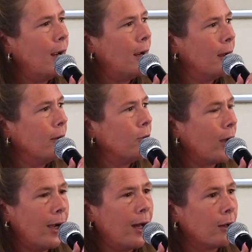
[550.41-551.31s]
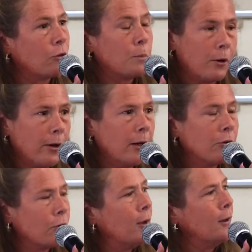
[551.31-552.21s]
and I had
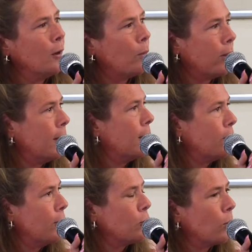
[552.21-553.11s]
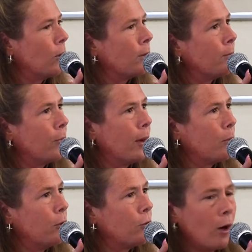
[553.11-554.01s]
experience with an individual that
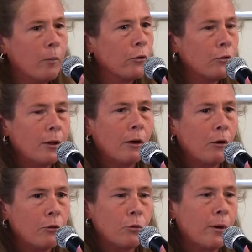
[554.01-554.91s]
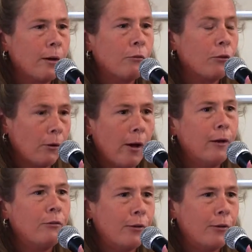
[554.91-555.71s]
was almost incarcerated for life